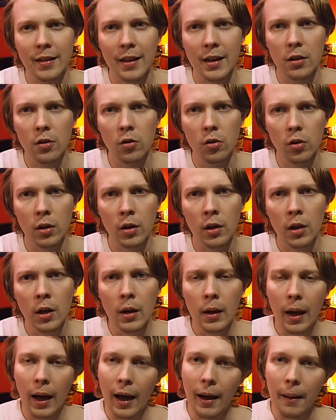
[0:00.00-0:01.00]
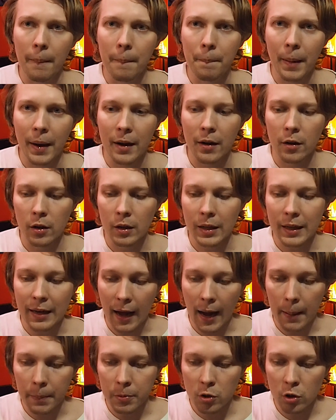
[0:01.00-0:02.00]
they could better
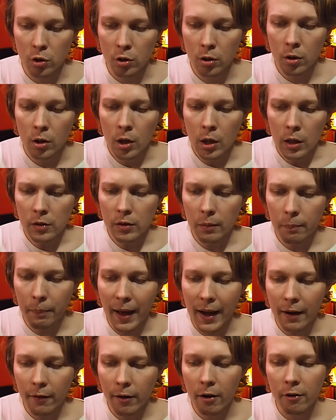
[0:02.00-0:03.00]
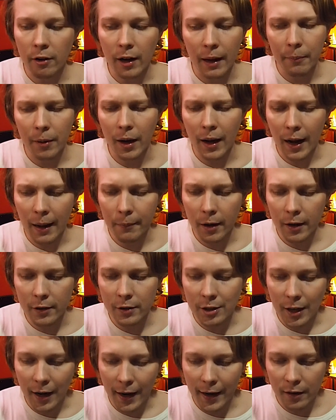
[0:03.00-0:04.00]
capture the background. I'm not
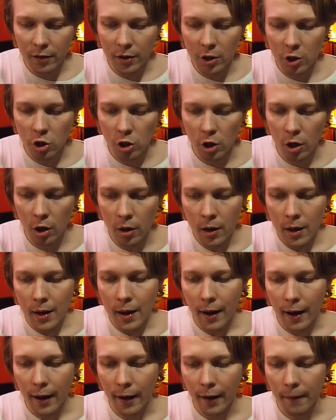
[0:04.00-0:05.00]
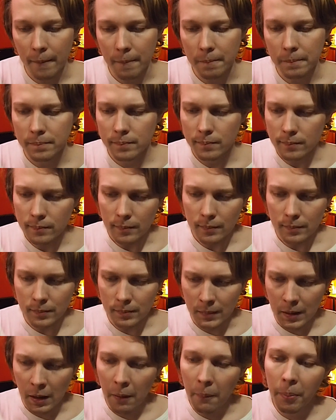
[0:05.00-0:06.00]
entirely sure.
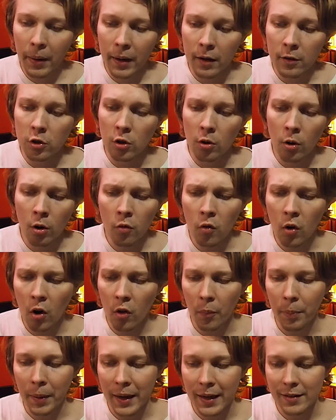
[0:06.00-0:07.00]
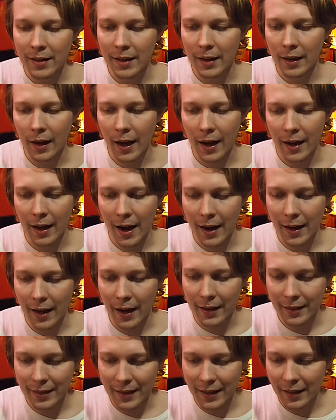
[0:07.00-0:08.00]
But so overall, the painting,
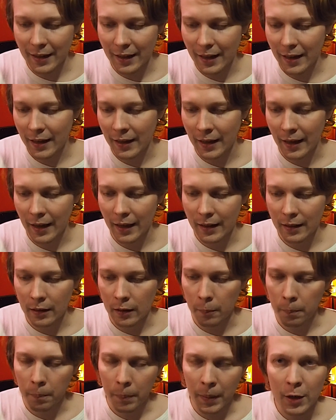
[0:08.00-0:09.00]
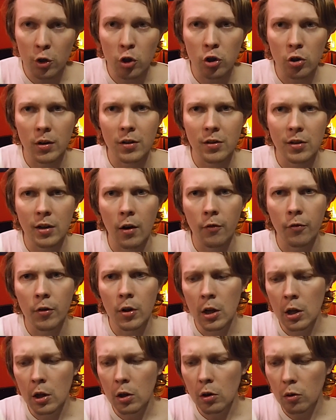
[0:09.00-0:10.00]
I think the picture itself
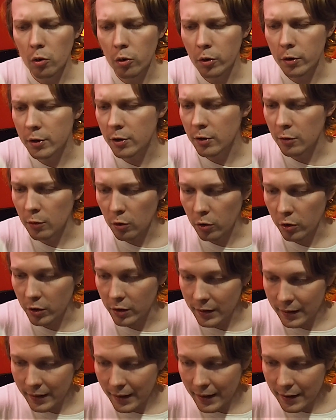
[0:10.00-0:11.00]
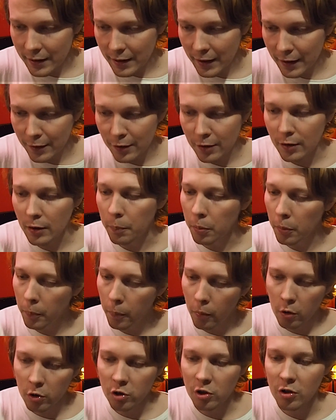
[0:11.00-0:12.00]
looks decent. The
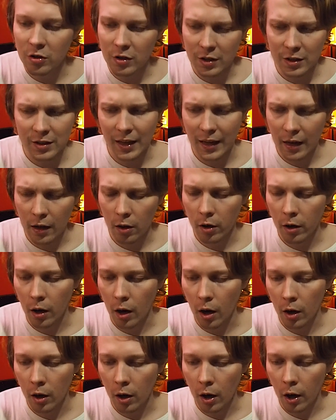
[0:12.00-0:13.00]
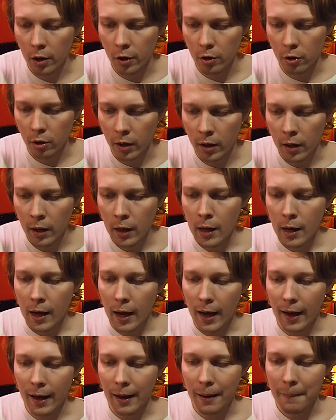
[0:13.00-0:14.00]
proportions, the scale are good,
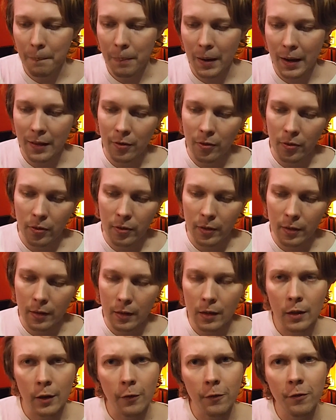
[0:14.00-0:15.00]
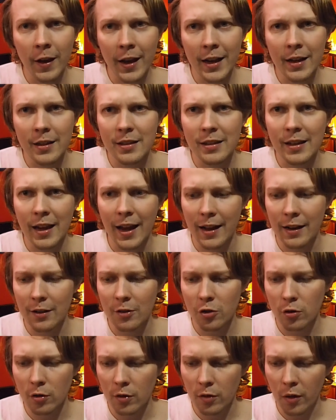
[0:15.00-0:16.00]
but the face and
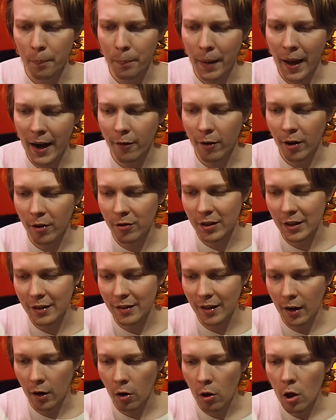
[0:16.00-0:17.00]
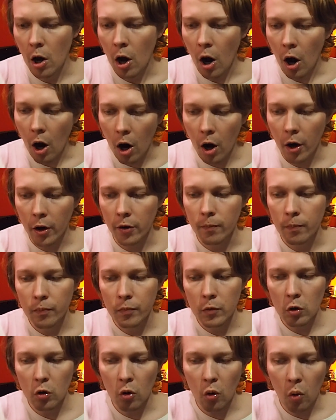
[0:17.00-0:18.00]
sort of the background detail aren't
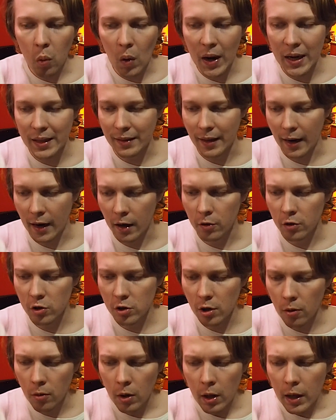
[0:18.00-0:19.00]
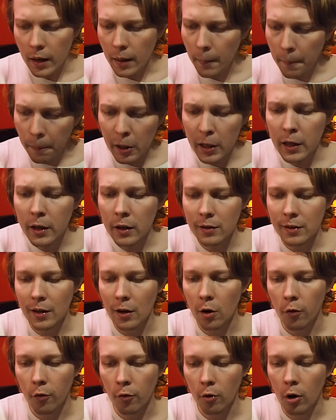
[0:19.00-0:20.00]
quite there. So a pretty good set
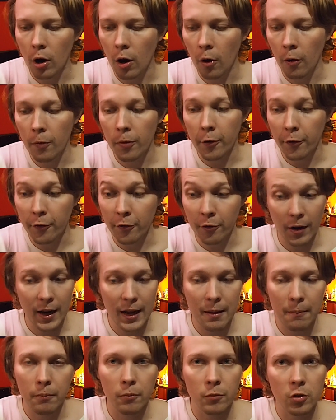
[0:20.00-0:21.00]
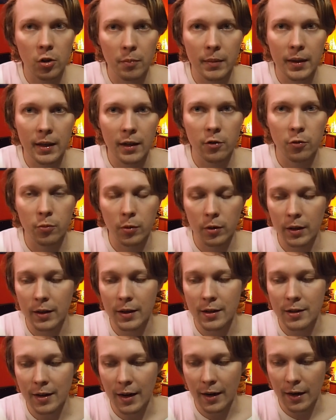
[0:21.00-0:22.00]
overall. The frame to me is really the
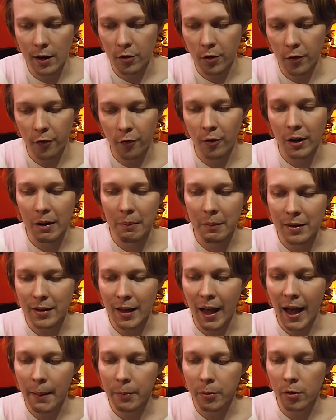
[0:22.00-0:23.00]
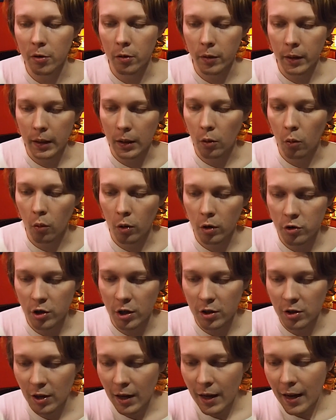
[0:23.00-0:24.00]
standout. The frame is absolutely
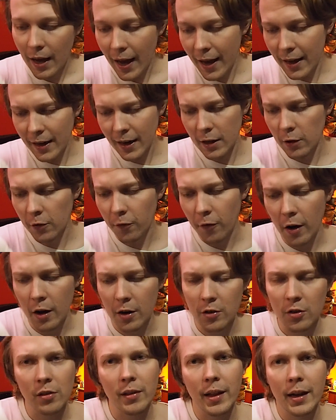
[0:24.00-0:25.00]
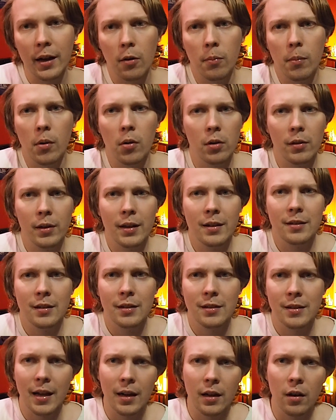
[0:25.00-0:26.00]
gorgeous, and as far as a LEGO Mona Lisa
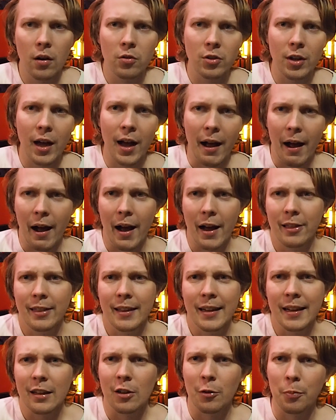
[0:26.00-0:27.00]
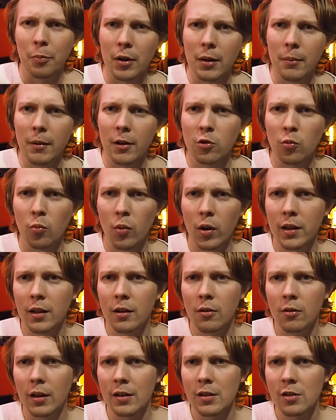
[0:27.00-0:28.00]
set goes, I think it's pretty much what
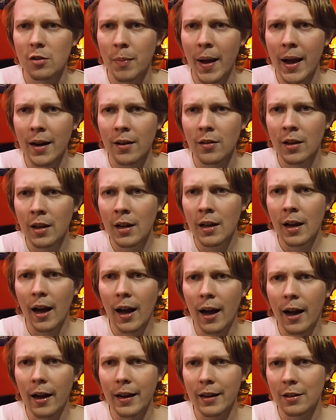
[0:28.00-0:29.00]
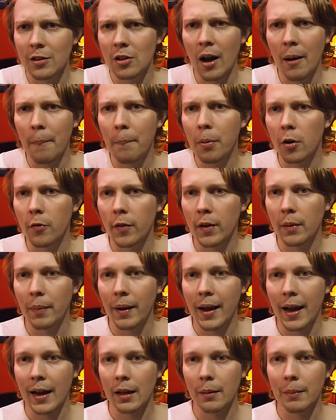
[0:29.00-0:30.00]
you'd expect. It's not perfect
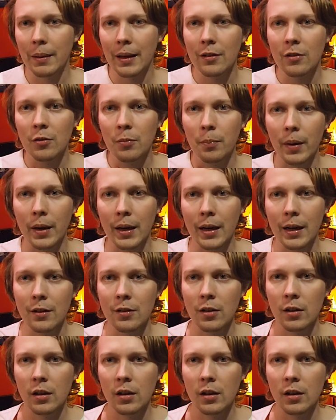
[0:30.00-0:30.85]
by any means, but it is a